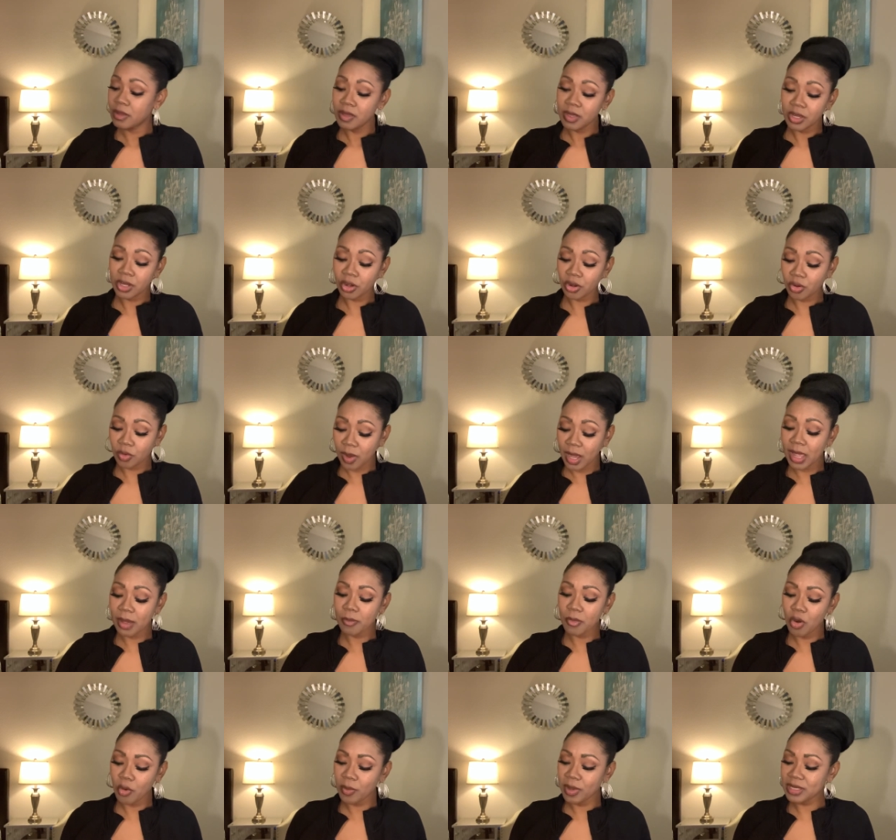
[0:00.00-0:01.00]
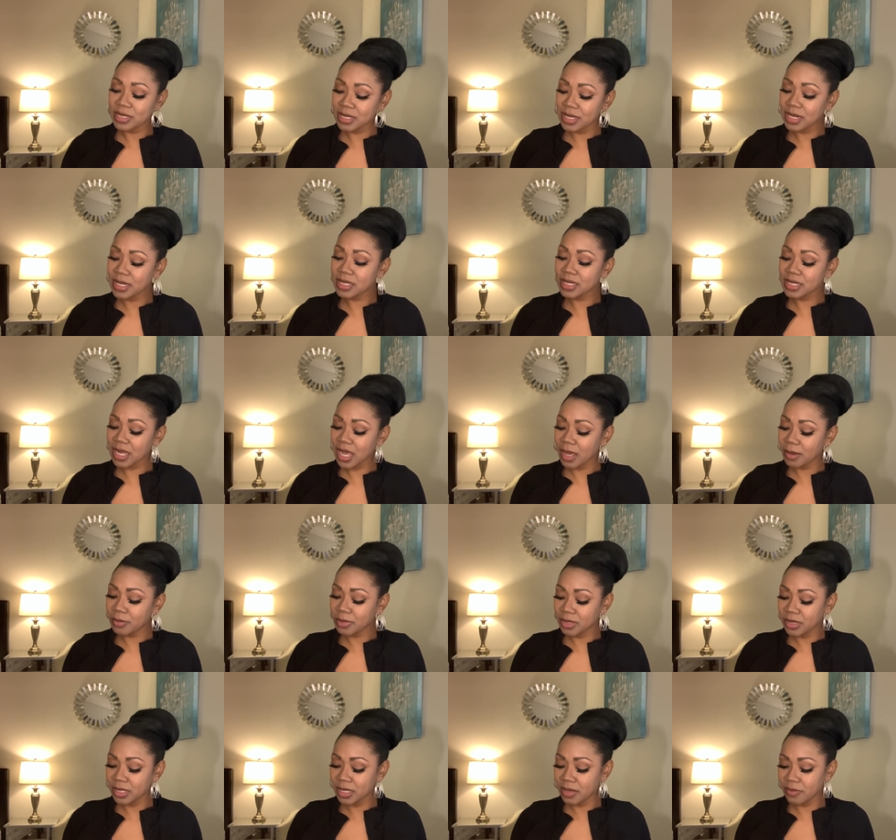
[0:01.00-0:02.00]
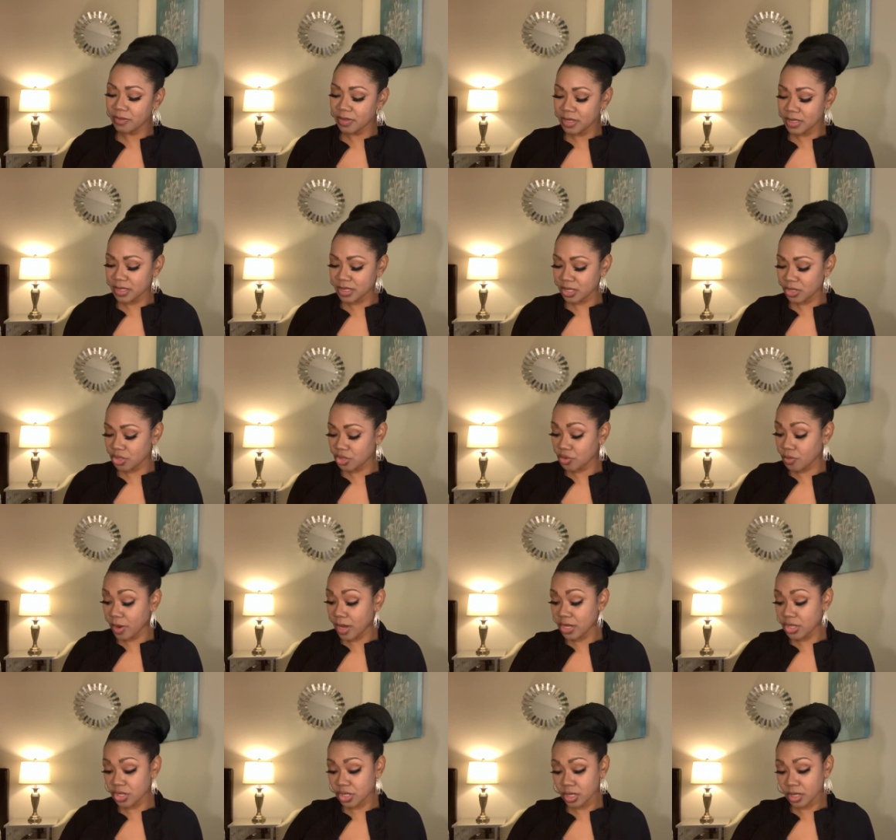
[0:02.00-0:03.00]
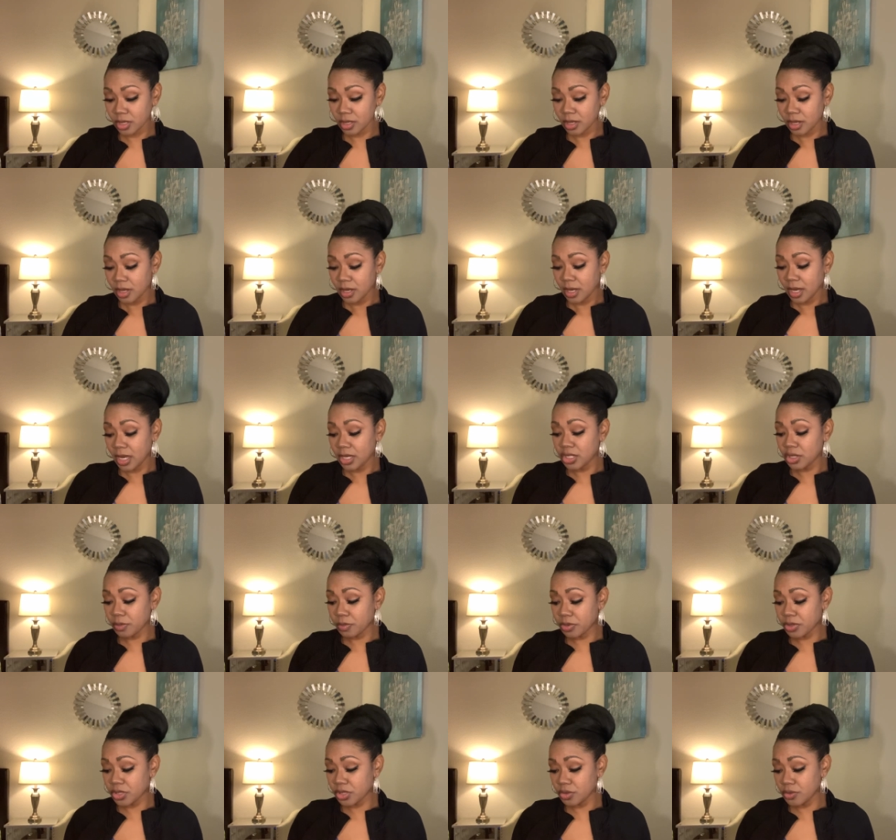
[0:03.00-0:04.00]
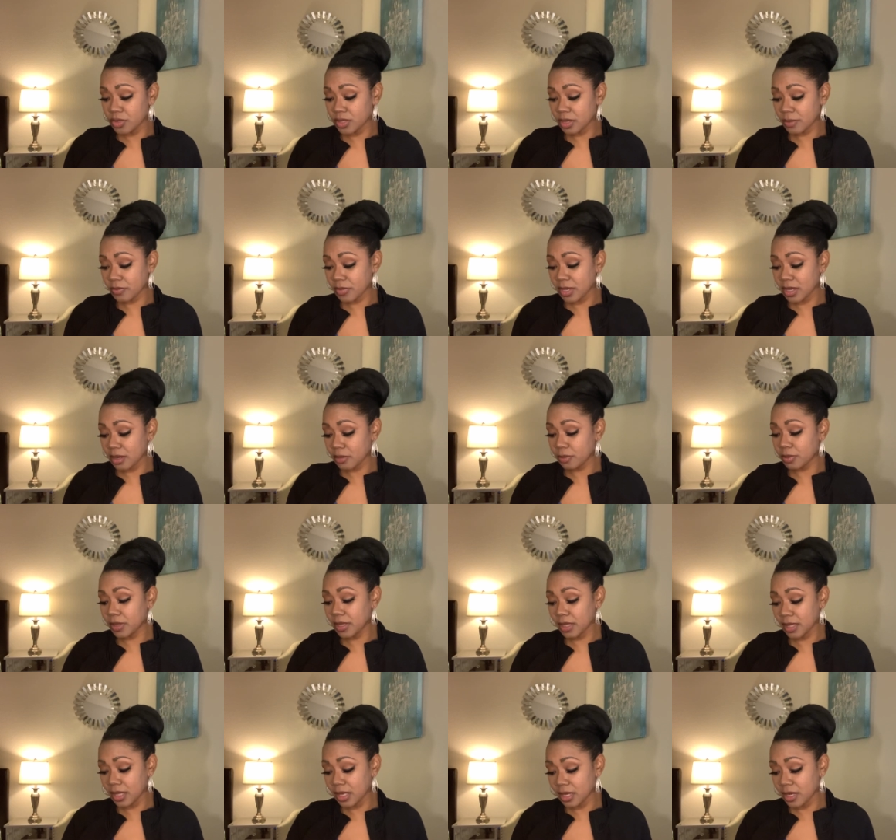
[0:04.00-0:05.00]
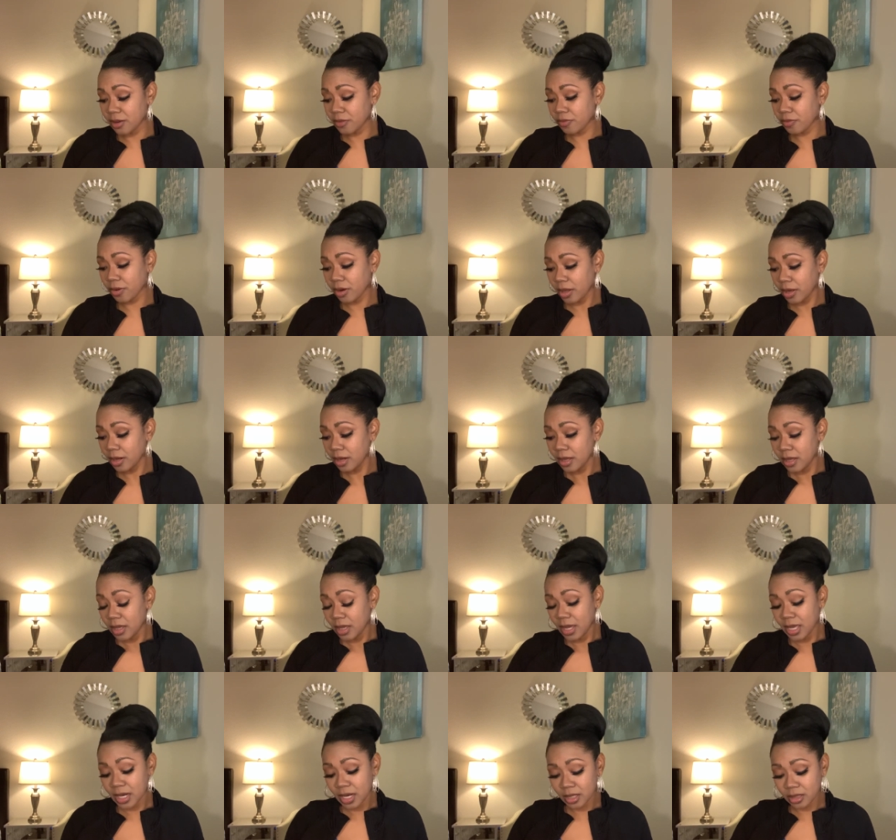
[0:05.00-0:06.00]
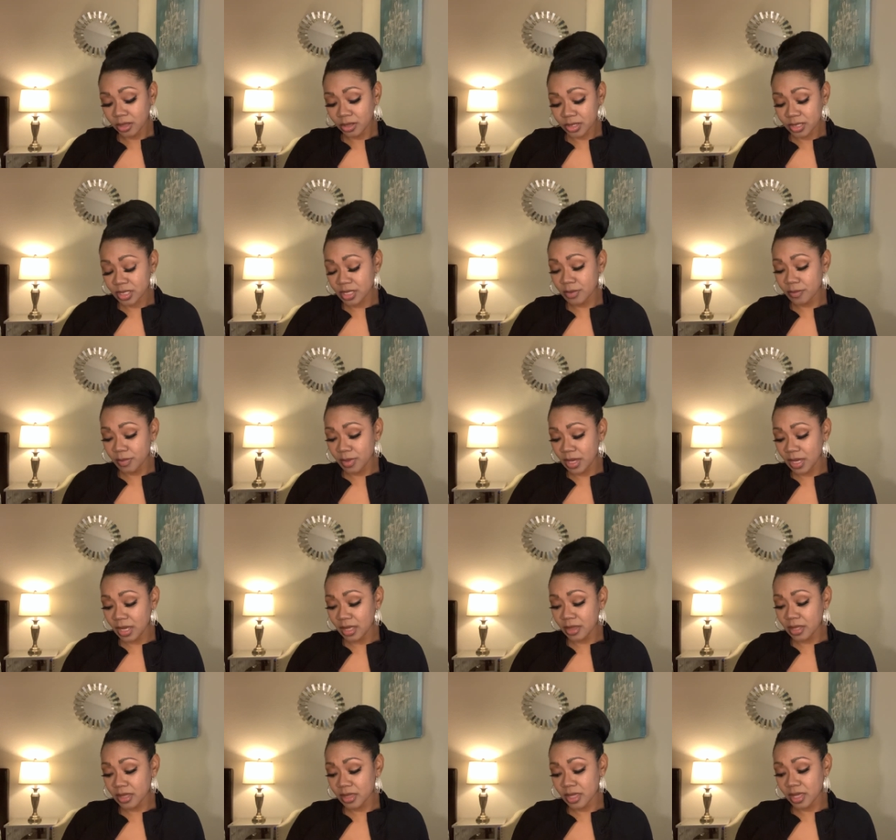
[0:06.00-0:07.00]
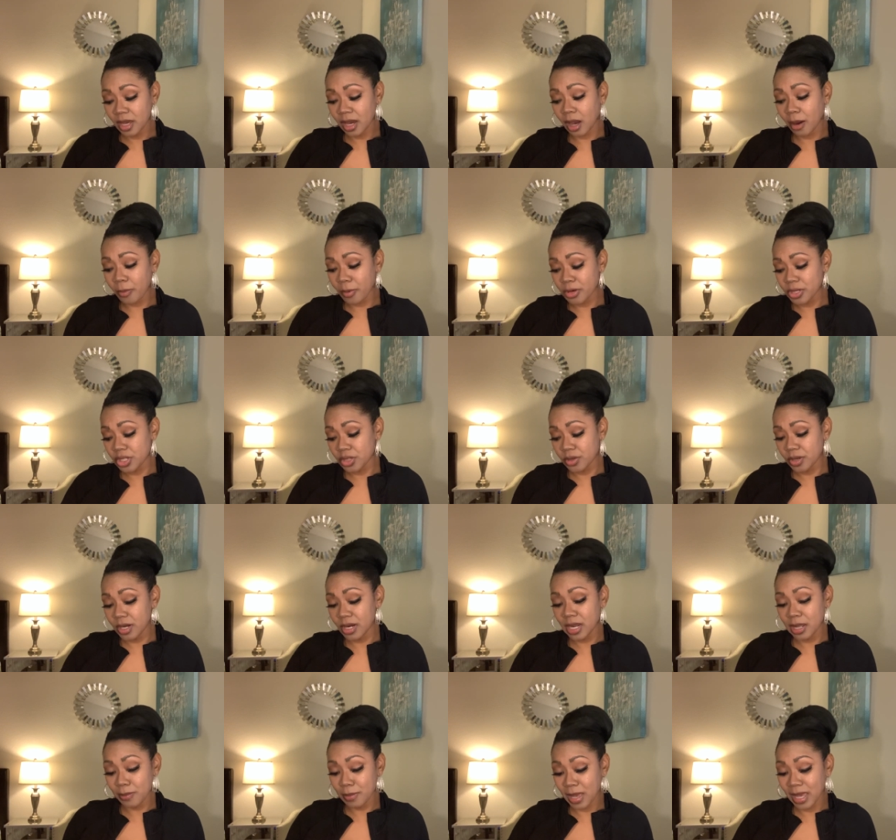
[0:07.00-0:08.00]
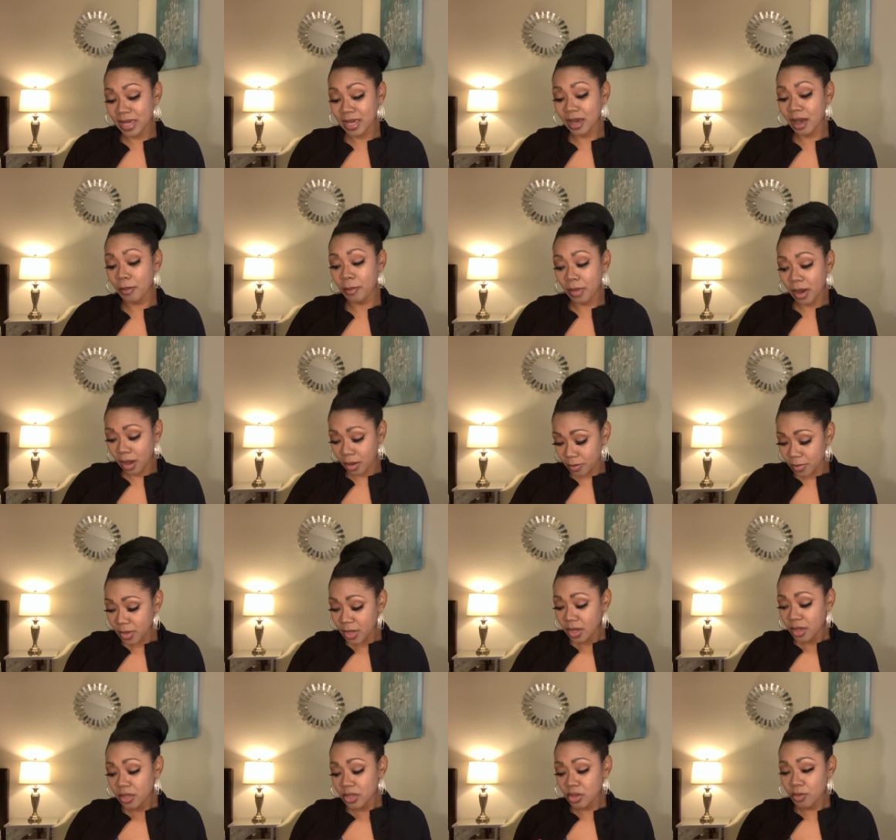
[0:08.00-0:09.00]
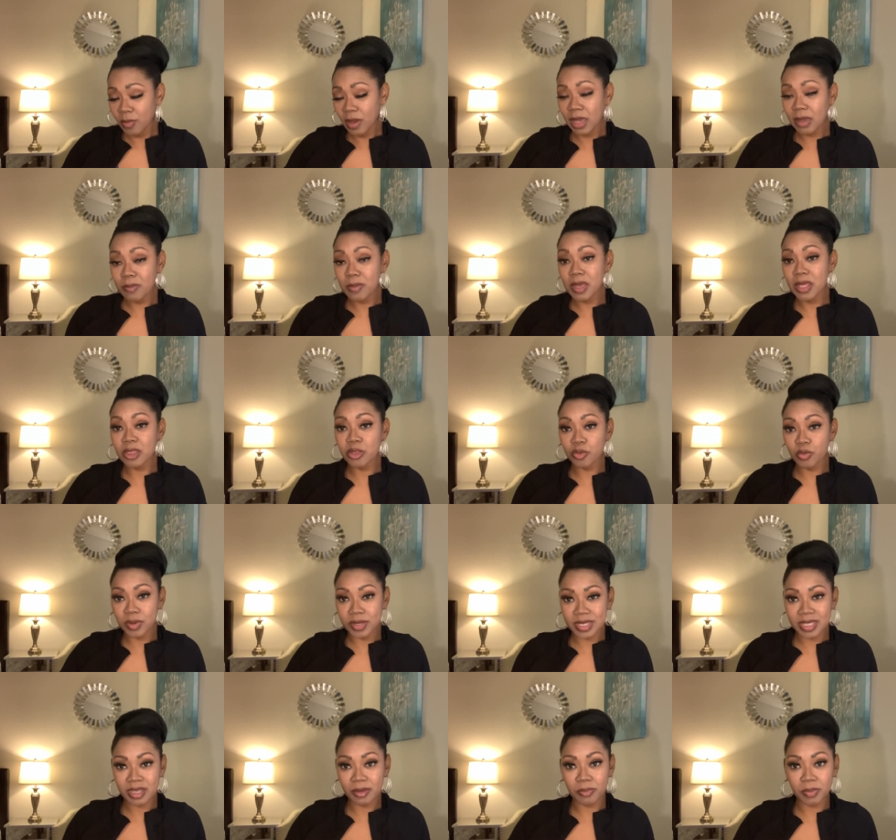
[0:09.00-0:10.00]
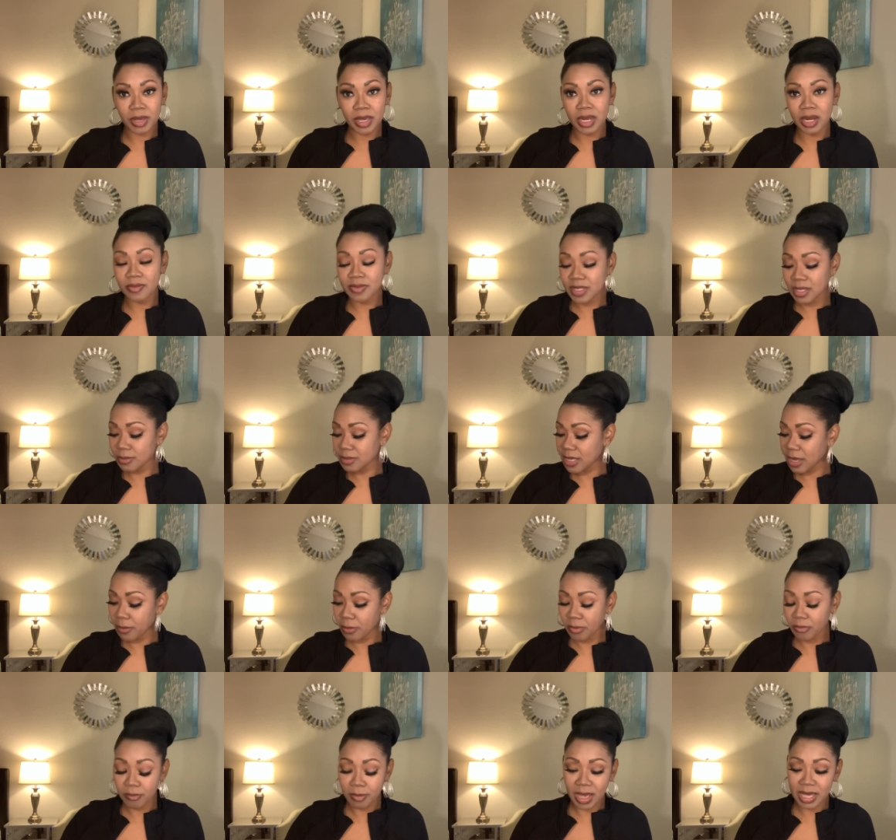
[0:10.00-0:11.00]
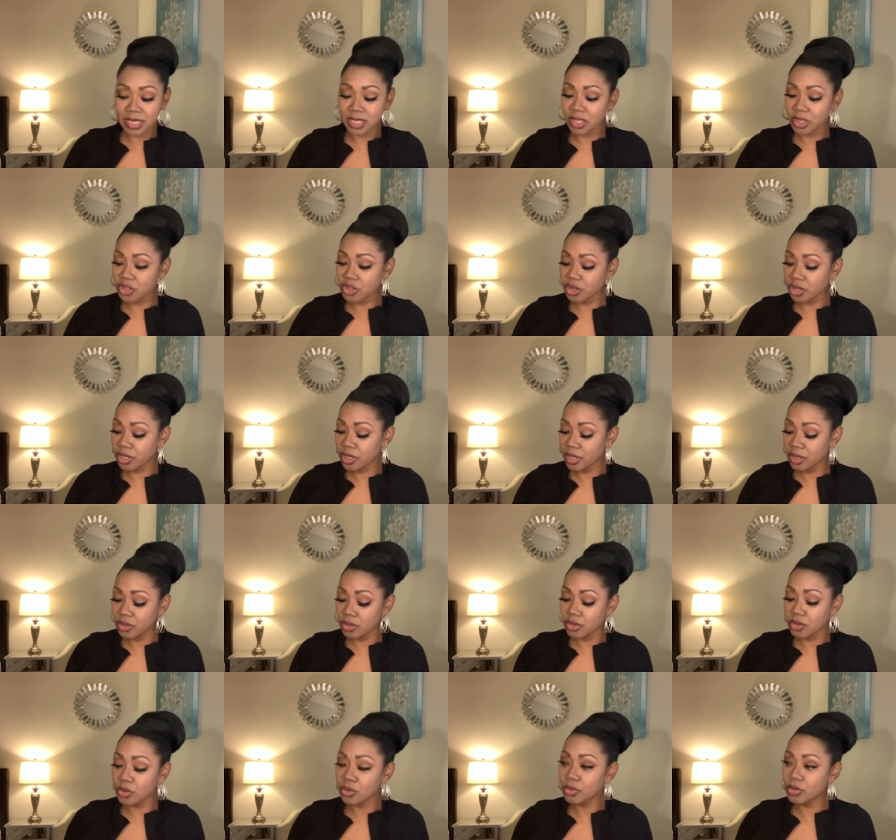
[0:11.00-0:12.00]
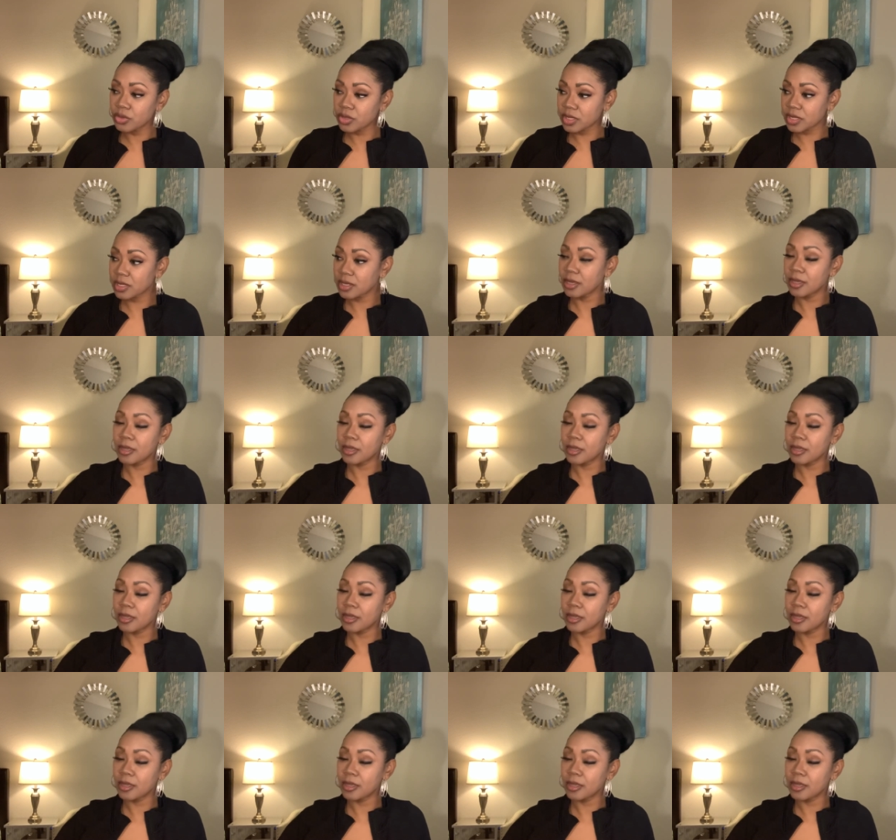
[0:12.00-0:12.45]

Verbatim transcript: in your quiet moments that it's time to leave this situation and to pursue something completely different. And it looks to me that the opportunity may come up. You may be the recipient of some type of message or good news